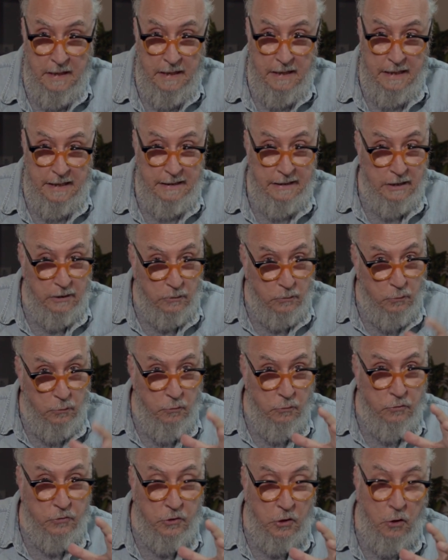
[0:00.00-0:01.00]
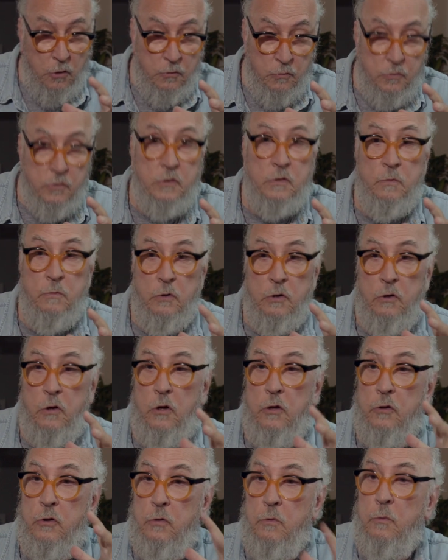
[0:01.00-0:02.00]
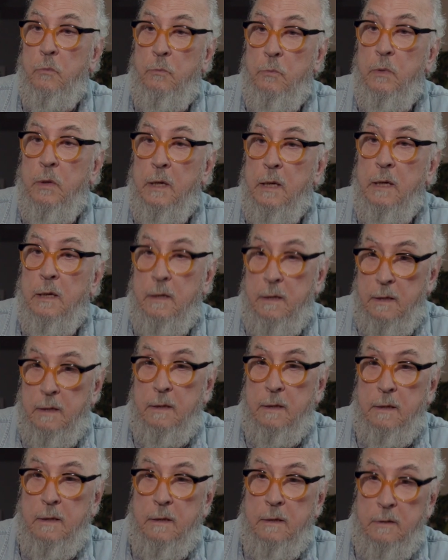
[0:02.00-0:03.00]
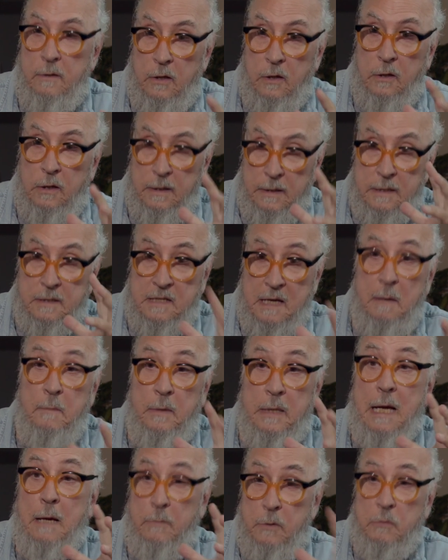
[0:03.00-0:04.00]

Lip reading: and the two shows were going to be done at the same time.